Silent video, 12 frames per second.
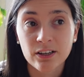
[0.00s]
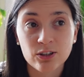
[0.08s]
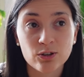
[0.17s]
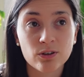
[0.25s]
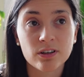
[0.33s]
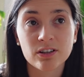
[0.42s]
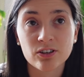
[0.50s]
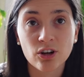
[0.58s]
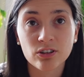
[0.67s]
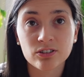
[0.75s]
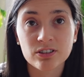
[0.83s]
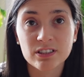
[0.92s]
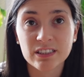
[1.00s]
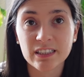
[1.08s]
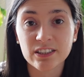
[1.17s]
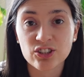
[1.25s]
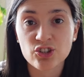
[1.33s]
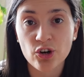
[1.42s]
you cannot
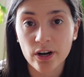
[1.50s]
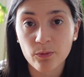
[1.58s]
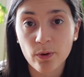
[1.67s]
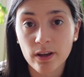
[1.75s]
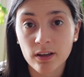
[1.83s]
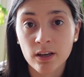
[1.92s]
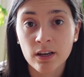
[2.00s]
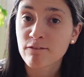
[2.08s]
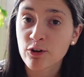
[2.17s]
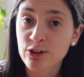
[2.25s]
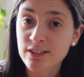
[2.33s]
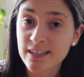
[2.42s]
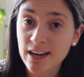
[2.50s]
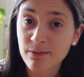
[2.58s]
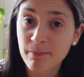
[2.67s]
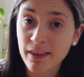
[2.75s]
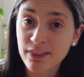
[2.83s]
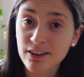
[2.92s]
see it straight away. For the
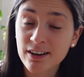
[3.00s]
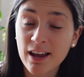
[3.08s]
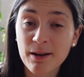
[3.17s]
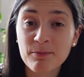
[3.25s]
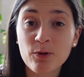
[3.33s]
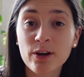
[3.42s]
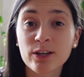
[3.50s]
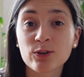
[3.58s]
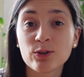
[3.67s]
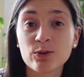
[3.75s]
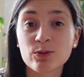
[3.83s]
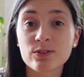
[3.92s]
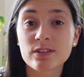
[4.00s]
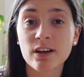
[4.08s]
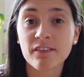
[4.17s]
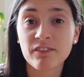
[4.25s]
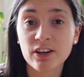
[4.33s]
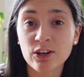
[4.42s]
second method, I'm going to use
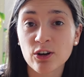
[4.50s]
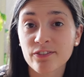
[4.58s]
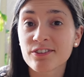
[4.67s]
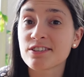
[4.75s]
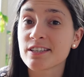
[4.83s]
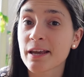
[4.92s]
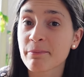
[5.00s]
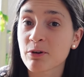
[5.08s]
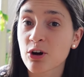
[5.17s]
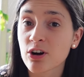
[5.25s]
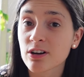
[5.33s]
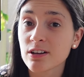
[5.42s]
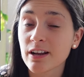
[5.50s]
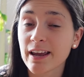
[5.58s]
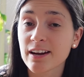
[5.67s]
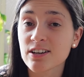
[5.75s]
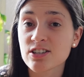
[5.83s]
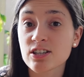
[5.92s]
a video of the same girl,
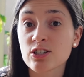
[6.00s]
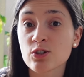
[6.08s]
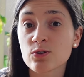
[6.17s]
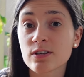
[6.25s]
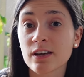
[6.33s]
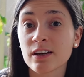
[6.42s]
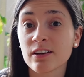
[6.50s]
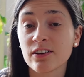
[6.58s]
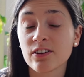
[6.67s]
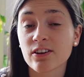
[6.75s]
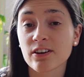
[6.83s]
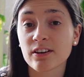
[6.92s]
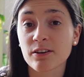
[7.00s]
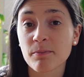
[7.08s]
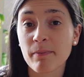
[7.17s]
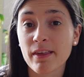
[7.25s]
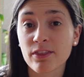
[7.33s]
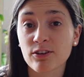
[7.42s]
and she's using in here the
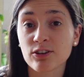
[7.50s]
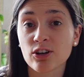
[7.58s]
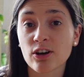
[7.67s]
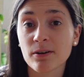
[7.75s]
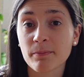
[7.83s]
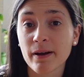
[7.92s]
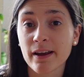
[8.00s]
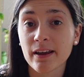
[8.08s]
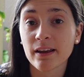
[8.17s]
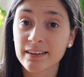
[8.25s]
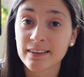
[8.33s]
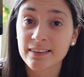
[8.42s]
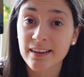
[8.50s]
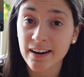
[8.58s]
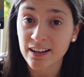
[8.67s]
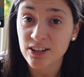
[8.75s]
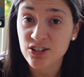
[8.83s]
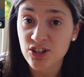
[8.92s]
method done by
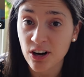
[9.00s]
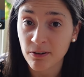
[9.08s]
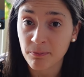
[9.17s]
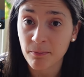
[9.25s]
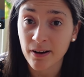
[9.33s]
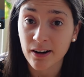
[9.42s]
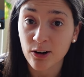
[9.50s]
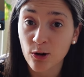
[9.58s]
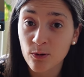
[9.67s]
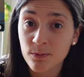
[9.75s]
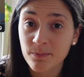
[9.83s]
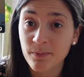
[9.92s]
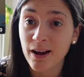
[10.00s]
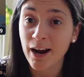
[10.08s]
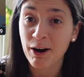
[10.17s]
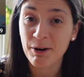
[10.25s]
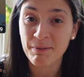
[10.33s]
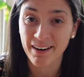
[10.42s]
Dennic Chunman Lo. I
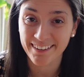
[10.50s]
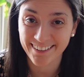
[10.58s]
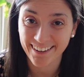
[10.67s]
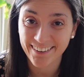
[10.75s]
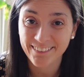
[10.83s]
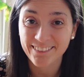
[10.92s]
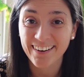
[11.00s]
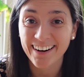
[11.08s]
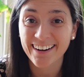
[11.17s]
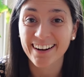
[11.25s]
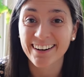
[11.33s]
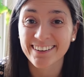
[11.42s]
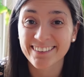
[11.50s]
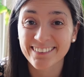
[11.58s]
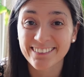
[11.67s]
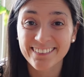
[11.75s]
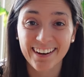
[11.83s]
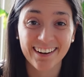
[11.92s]
hope I said it right, I don't
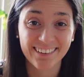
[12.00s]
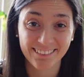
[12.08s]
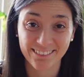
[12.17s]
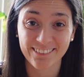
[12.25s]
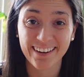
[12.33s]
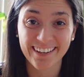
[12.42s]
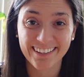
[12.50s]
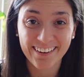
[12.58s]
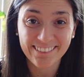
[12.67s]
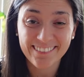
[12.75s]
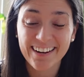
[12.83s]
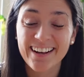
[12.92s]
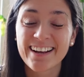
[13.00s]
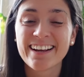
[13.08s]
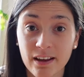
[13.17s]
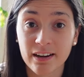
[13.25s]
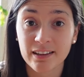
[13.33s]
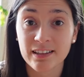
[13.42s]
know, I'll write it down.
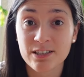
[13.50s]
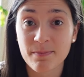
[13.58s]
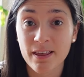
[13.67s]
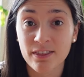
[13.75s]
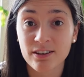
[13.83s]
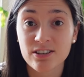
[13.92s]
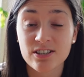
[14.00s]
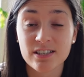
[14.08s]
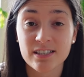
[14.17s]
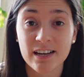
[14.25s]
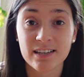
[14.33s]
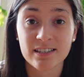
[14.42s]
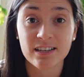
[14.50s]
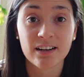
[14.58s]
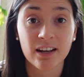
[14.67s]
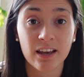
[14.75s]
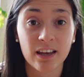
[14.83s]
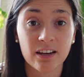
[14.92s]
And in this method, she says that
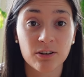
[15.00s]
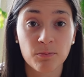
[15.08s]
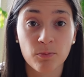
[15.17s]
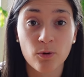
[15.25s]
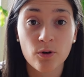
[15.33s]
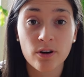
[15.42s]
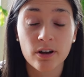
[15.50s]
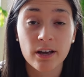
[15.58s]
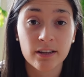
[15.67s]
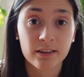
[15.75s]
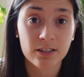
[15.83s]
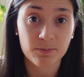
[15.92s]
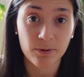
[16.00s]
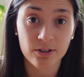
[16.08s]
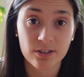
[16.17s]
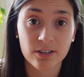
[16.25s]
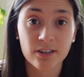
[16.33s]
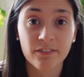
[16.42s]
in the book, this
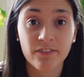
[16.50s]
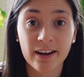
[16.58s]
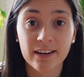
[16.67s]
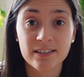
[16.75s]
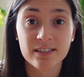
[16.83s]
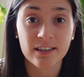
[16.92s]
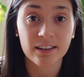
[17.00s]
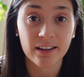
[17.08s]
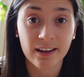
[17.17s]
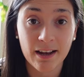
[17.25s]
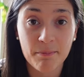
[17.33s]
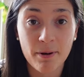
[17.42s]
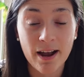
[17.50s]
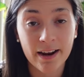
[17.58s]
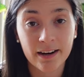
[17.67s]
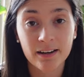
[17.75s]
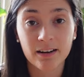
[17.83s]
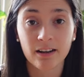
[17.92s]
person defines the cap
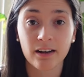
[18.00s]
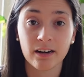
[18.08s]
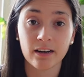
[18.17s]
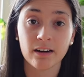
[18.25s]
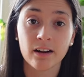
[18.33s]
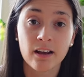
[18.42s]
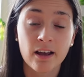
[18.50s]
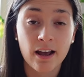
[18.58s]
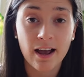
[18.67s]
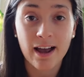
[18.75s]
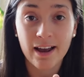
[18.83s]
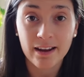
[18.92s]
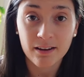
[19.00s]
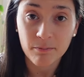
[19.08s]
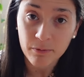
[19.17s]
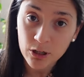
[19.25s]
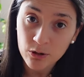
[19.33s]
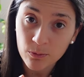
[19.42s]
height in high,
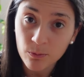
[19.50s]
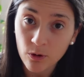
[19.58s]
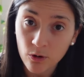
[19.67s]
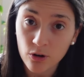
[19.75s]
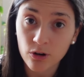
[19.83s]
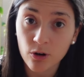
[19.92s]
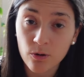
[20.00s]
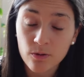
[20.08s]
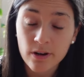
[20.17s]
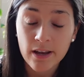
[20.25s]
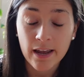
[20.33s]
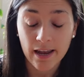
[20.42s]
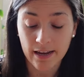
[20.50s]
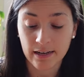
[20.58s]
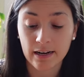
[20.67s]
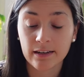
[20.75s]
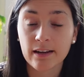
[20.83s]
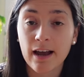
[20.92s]
medium, or low, and
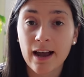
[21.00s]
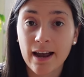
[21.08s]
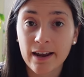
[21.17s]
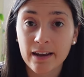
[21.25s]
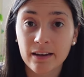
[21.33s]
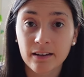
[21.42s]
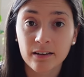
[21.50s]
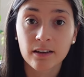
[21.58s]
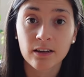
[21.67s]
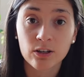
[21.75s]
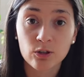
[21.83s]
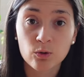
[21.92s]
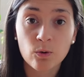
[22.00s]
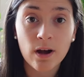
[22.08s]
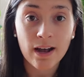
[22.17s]
then in the high, you